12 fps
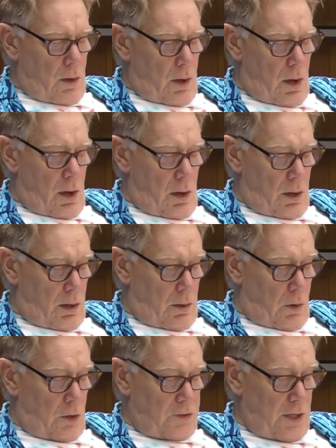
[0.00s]
Uh,
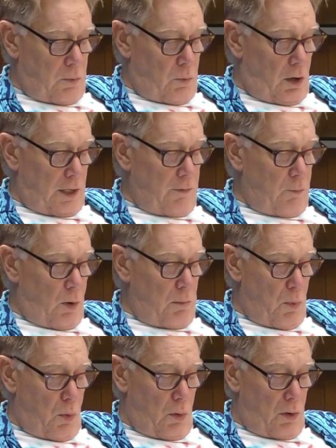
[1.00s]
I'll take. I'll give one
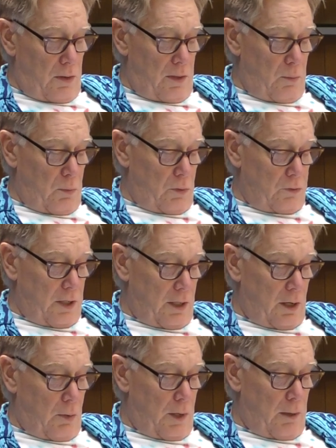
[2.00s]
more, and then we'll take a
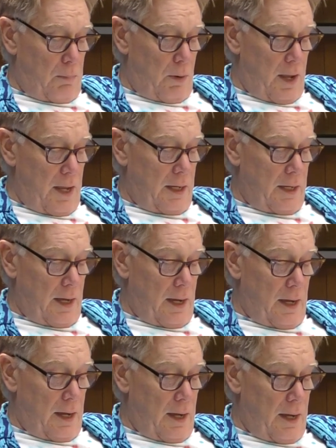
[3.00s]
quick break.
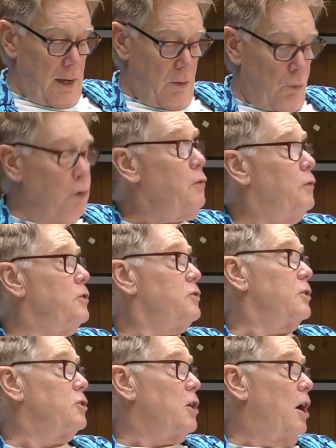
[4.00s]
Uh, Rufus
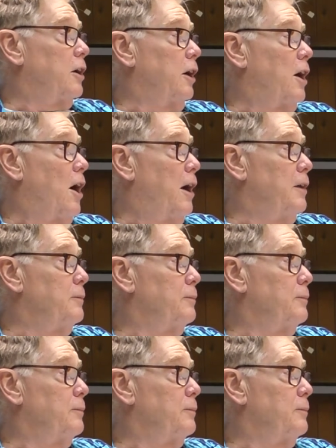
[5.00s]
and Chaka Khan.